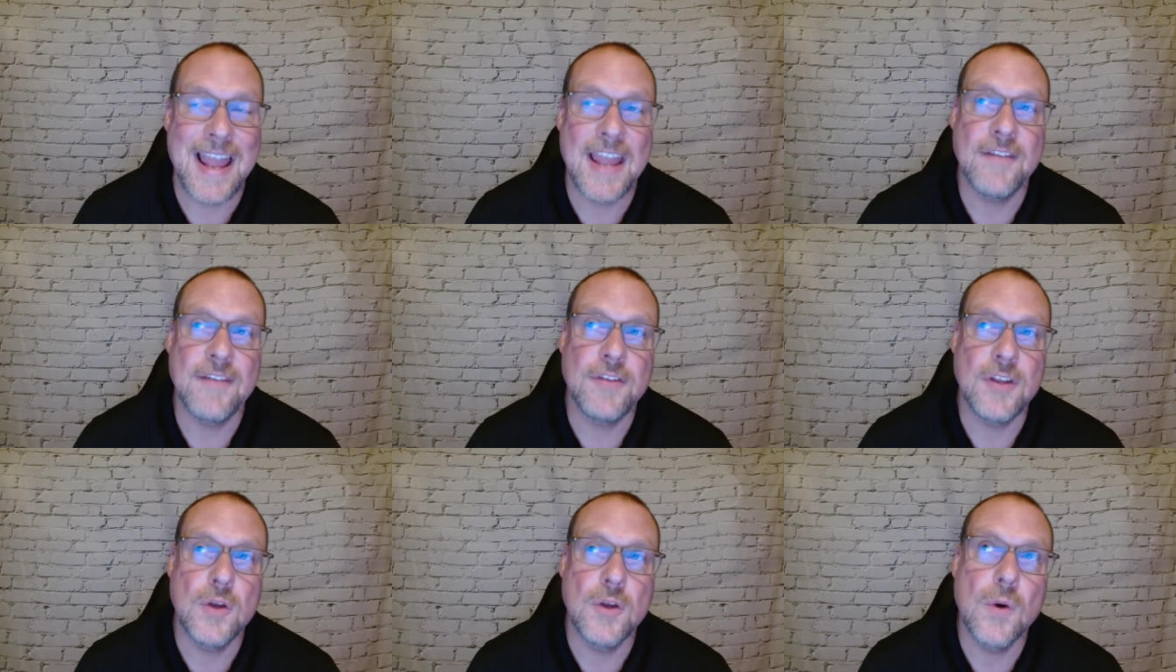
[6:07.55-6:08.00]

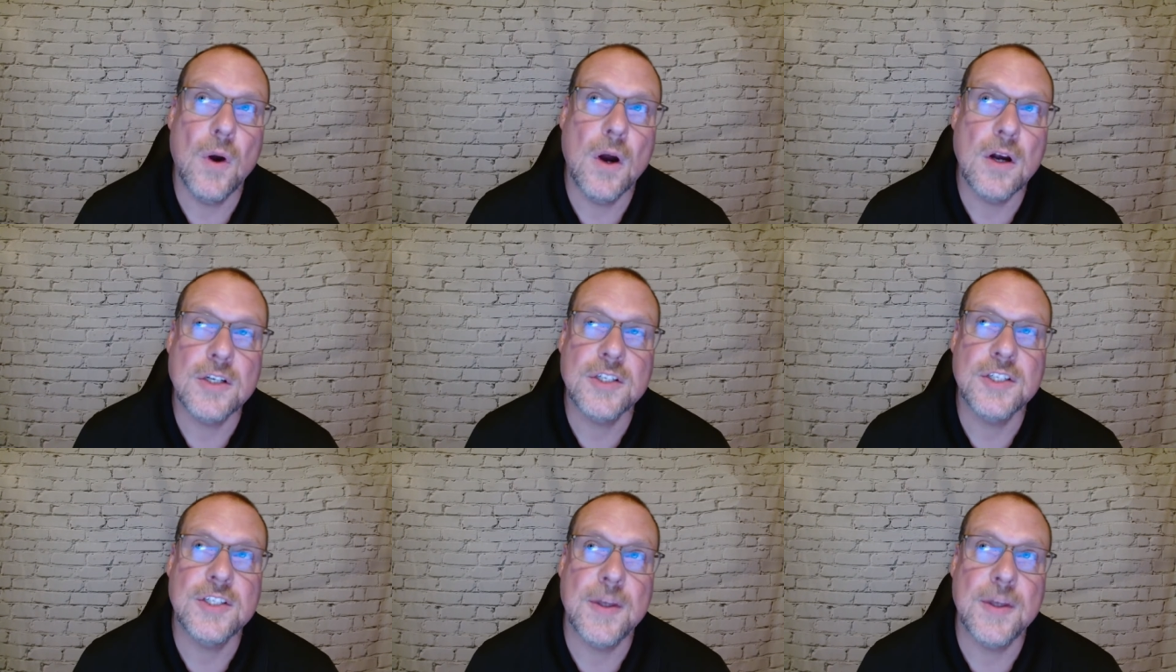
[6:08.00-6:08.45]
if you
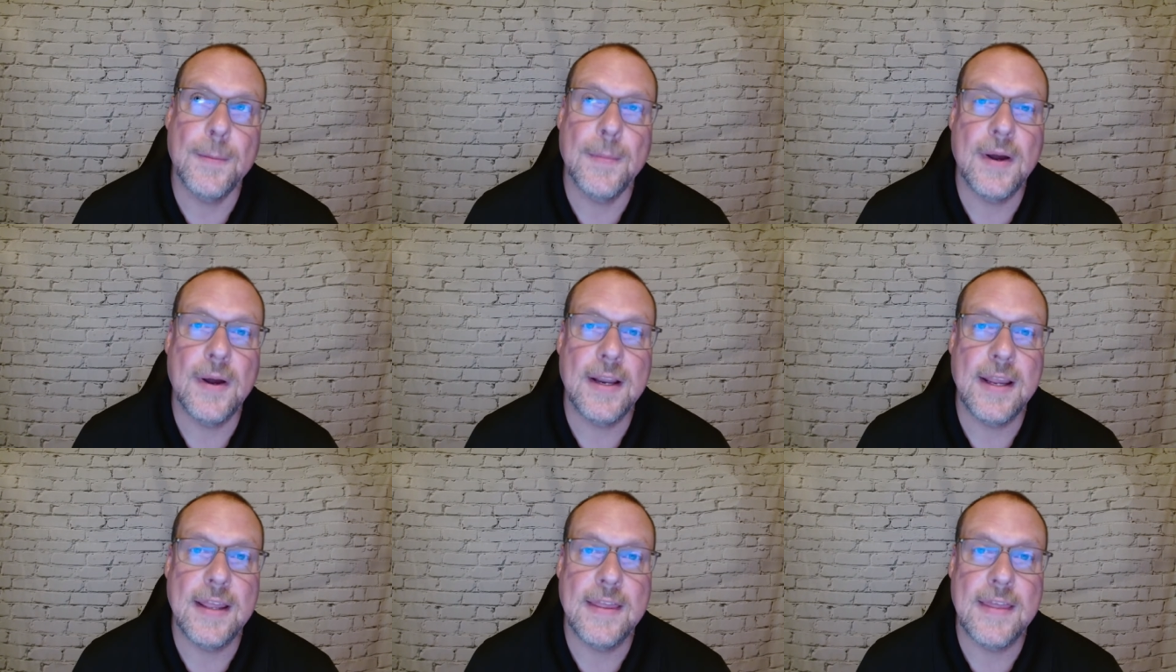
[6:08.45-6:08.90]
are
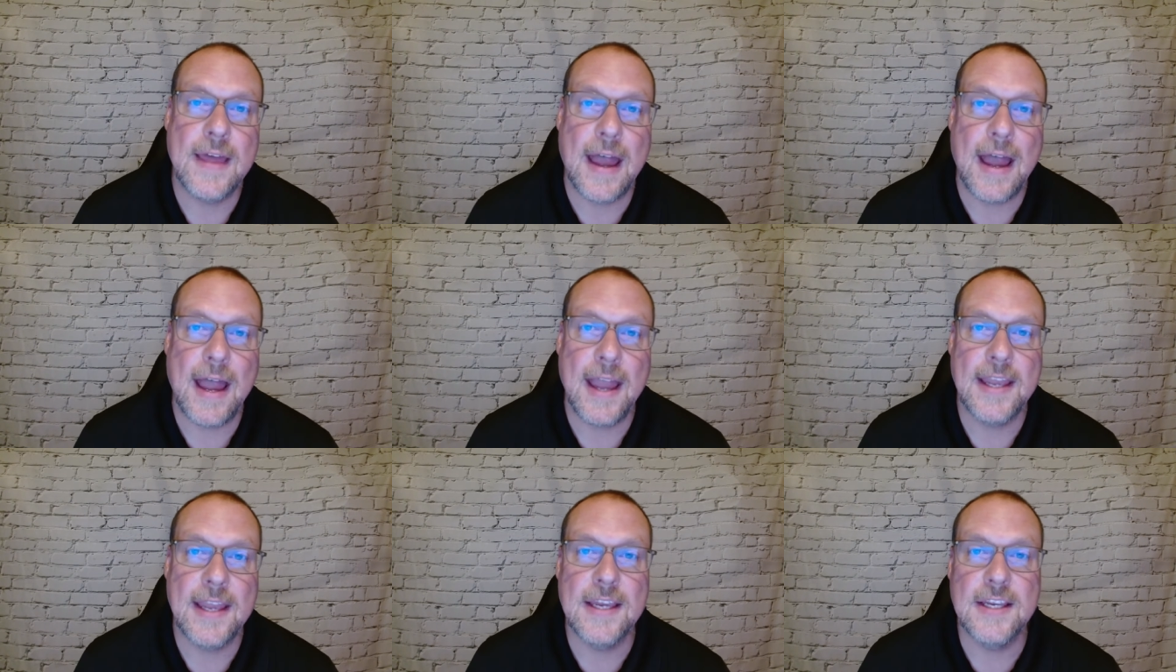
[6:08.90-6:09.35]
somebody
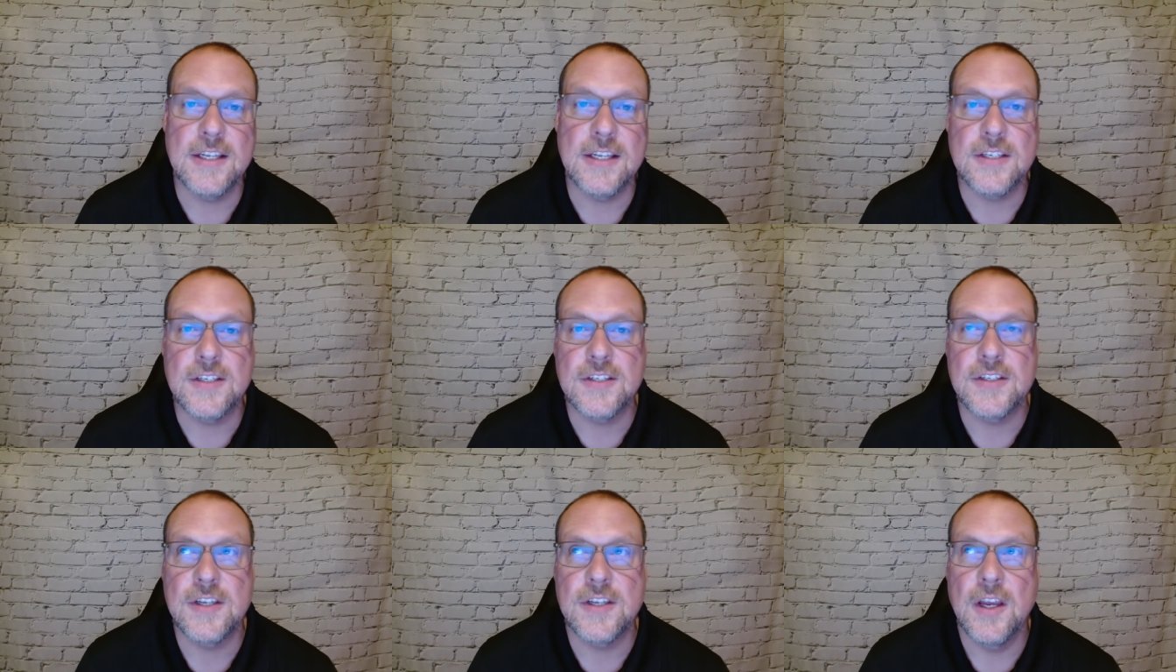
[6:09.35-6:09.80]
that
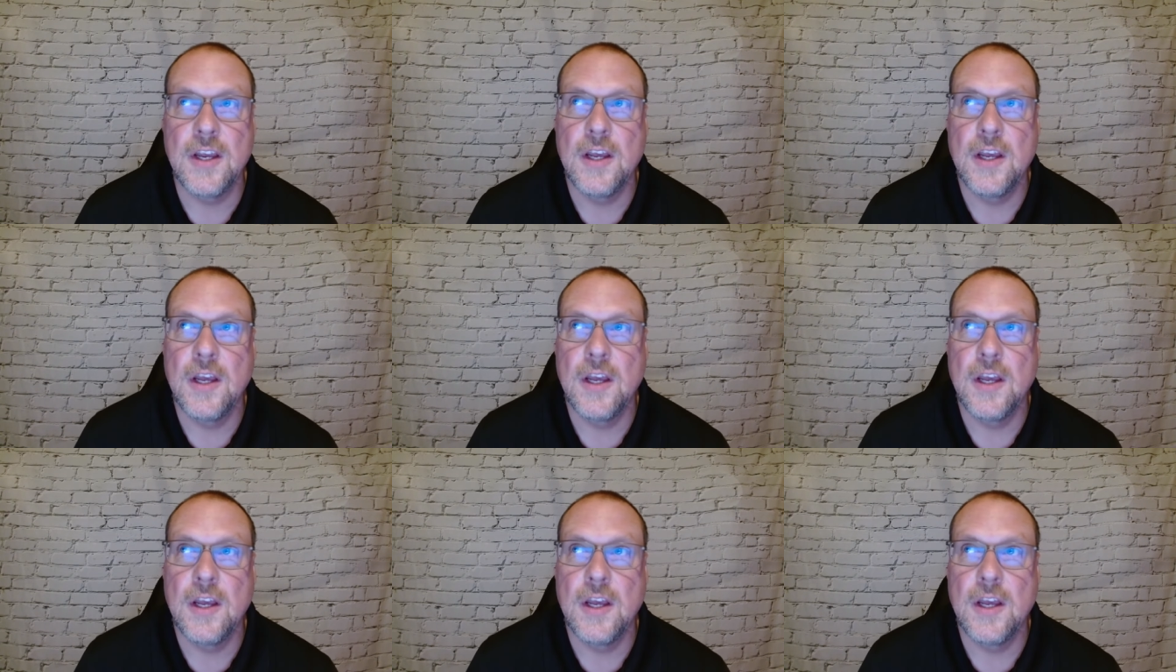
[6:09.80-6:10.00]
is